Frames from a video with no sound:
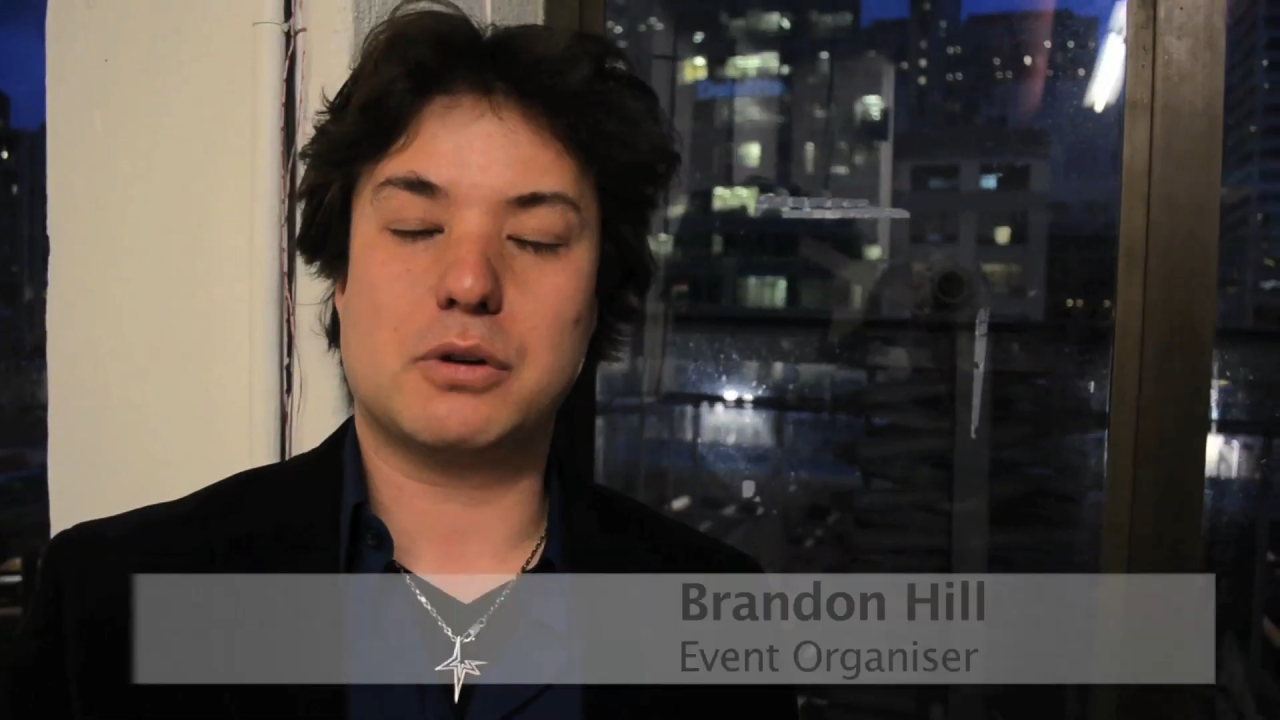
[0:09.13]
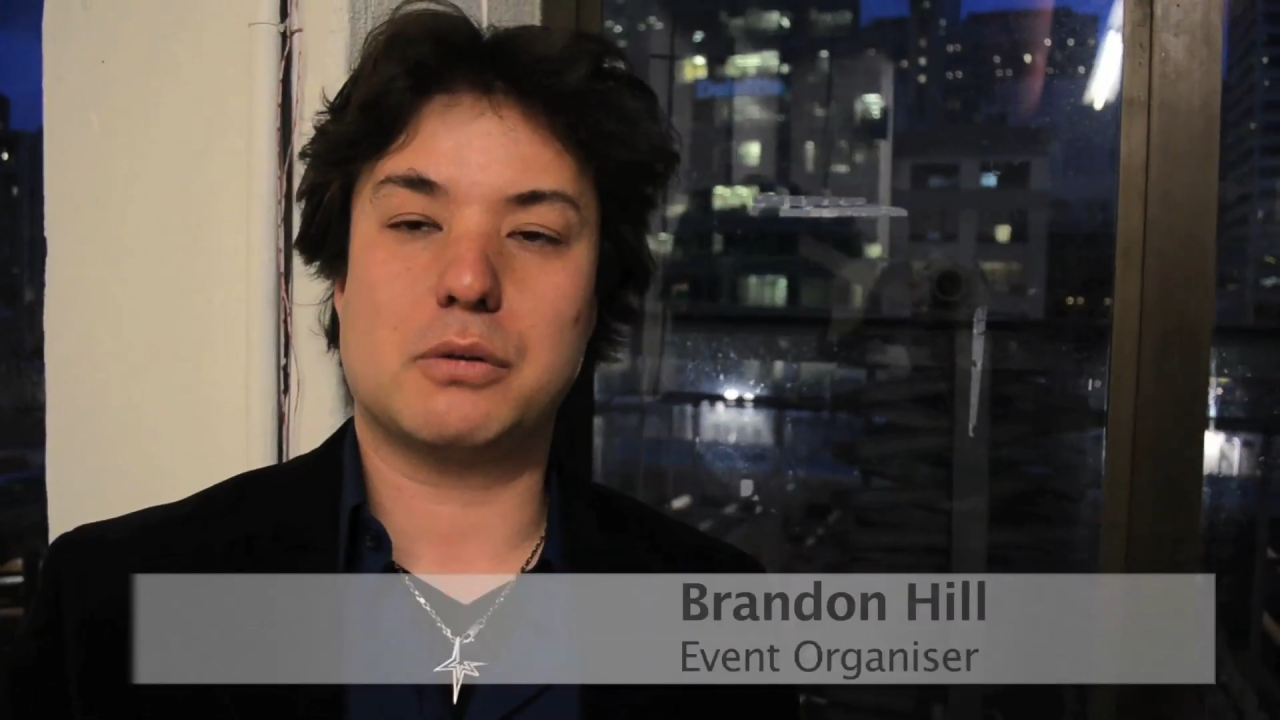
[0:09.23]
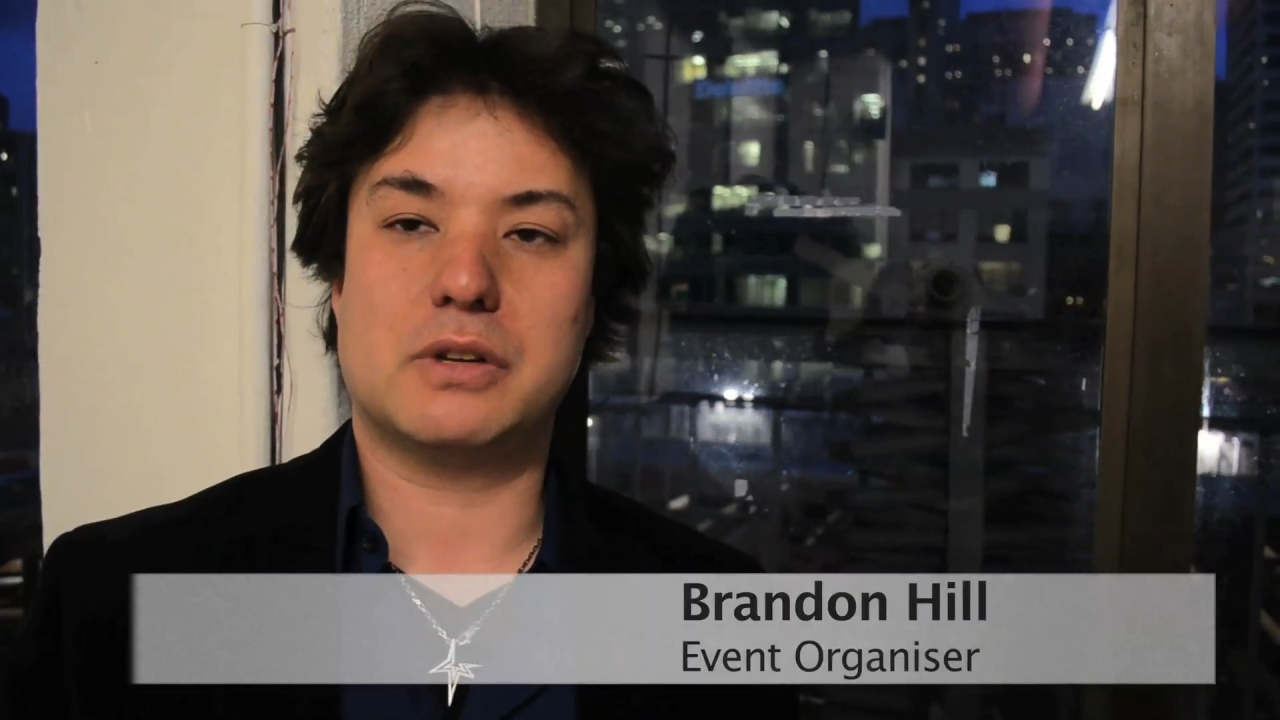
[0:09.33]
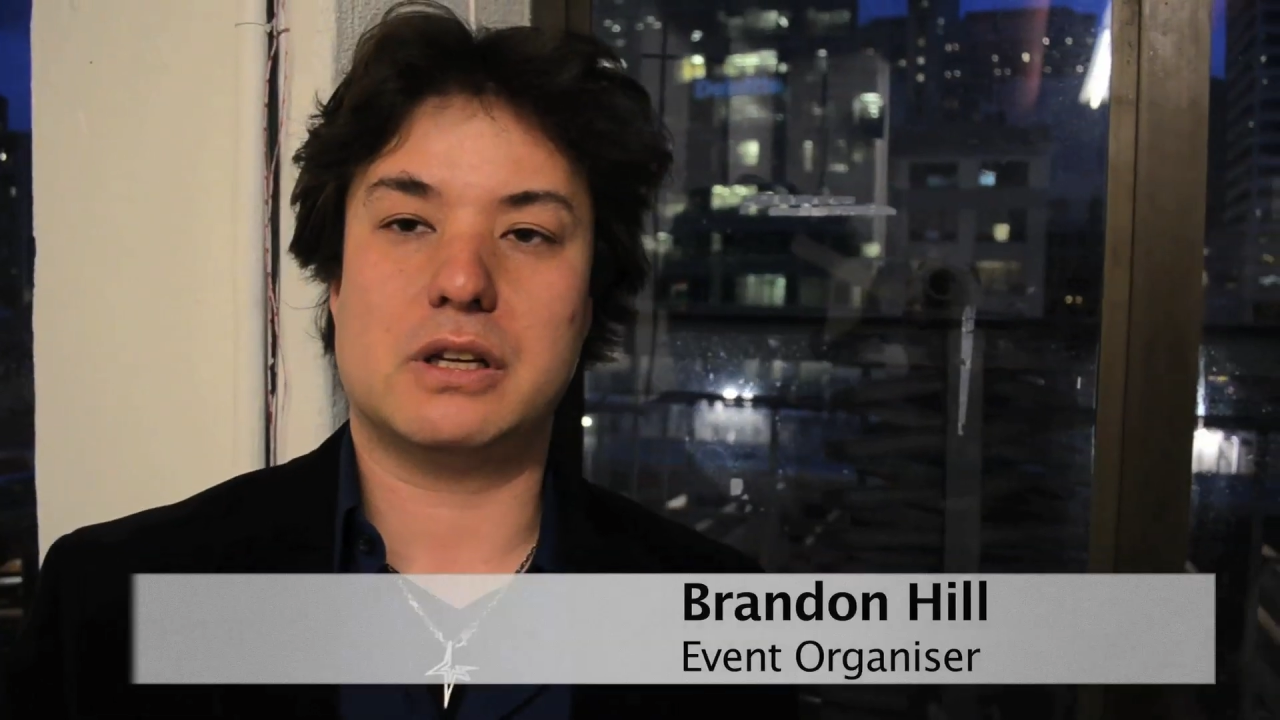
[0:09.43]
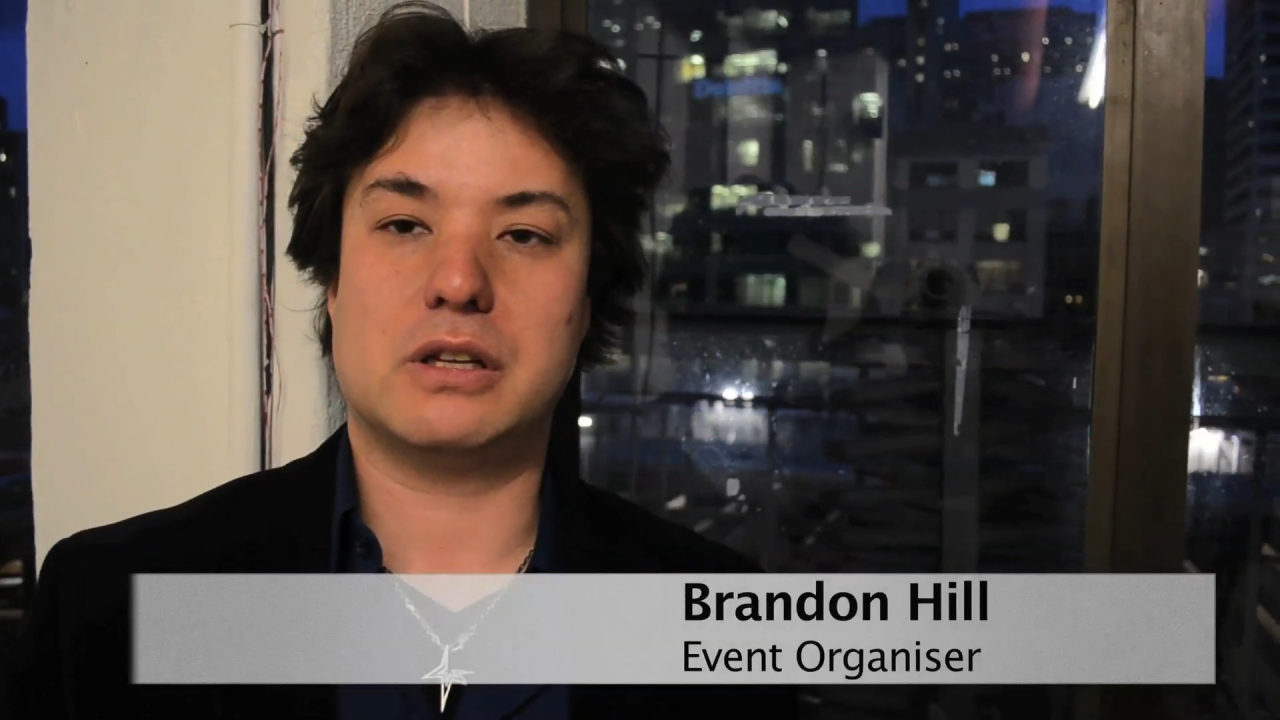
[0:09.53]

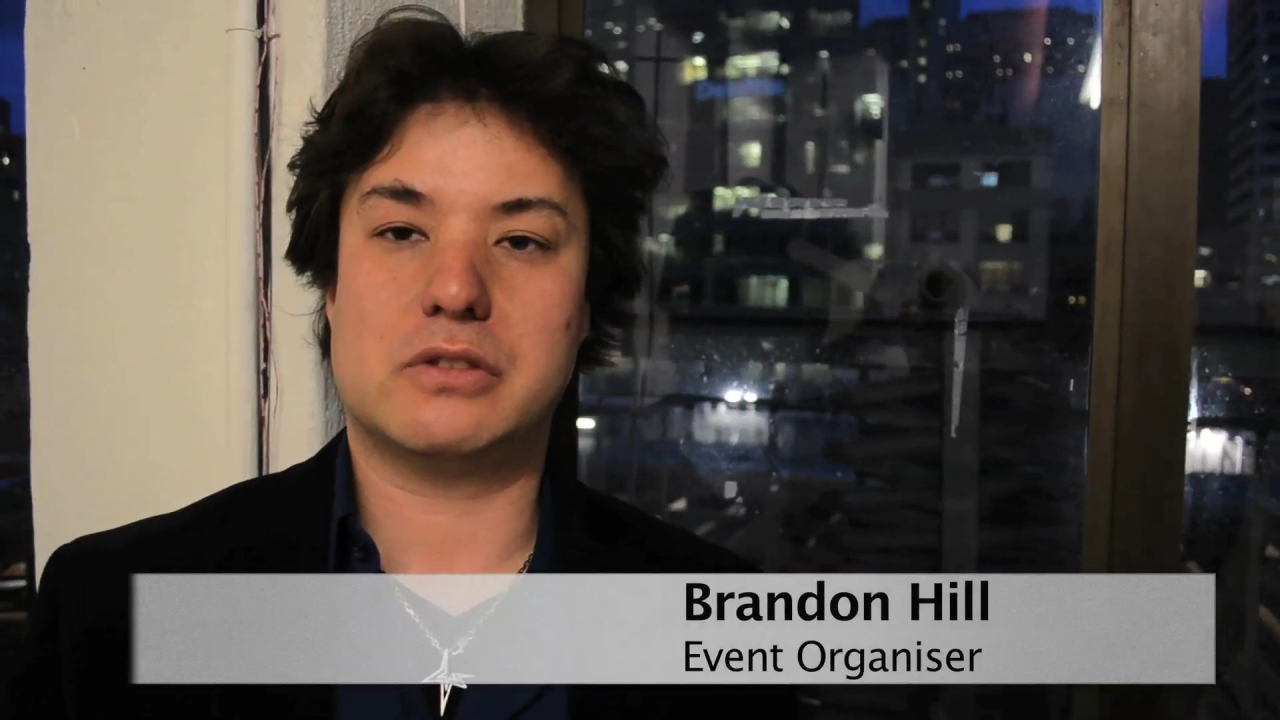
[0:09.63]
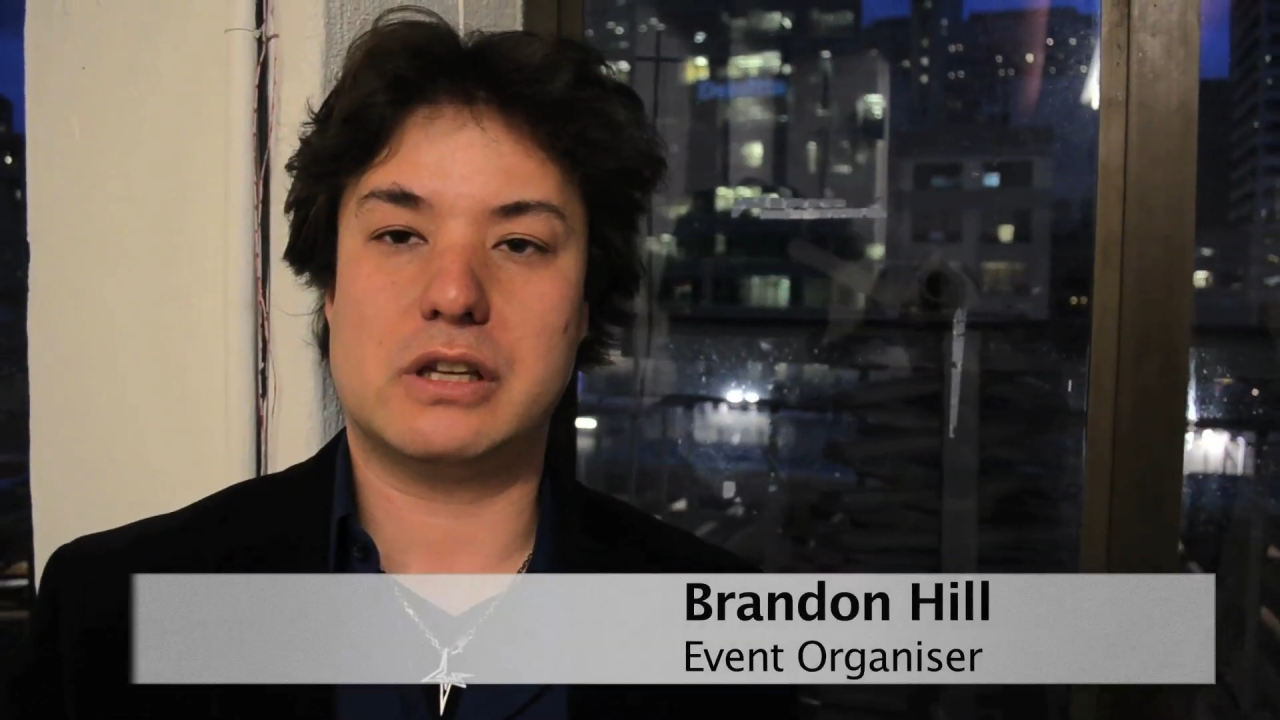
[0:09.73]
of this